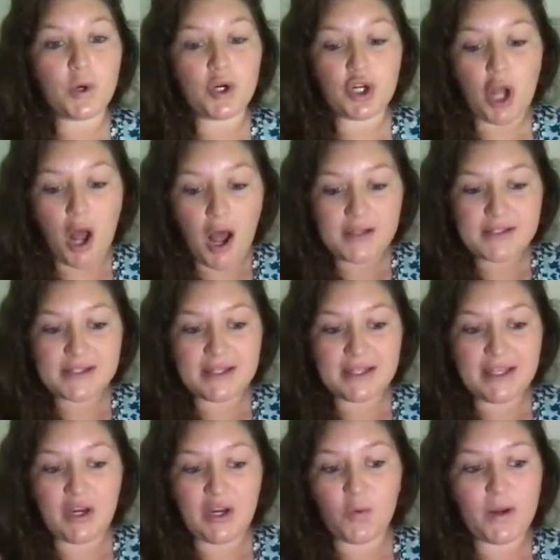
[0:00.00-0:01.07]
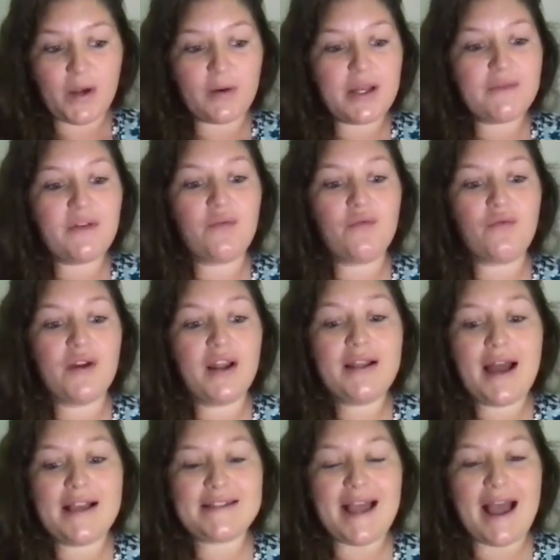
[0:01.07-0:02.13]
We're we don't even
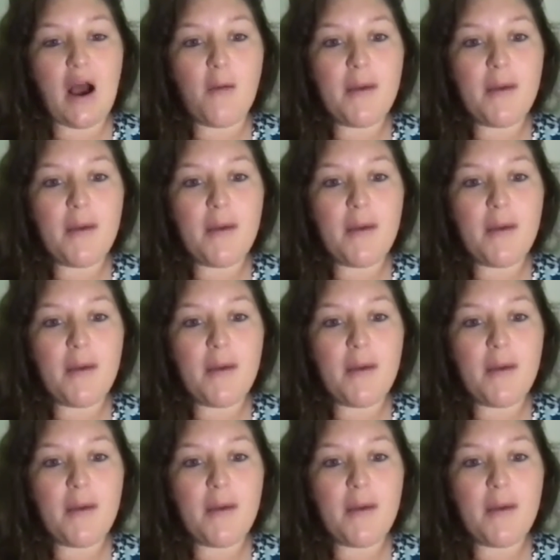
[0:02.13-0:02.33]
realize how